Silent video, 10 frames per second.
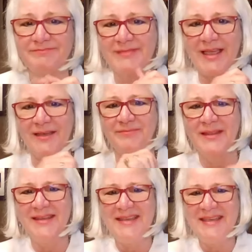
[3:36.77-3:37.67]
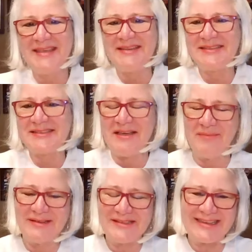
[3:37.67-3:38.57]
Yeah, he's
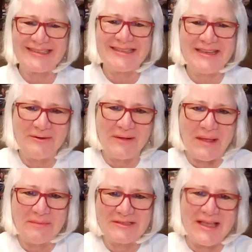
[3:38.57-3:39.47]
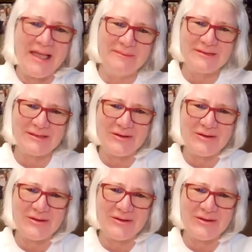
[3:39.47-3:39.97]
been to the casino a couple of times,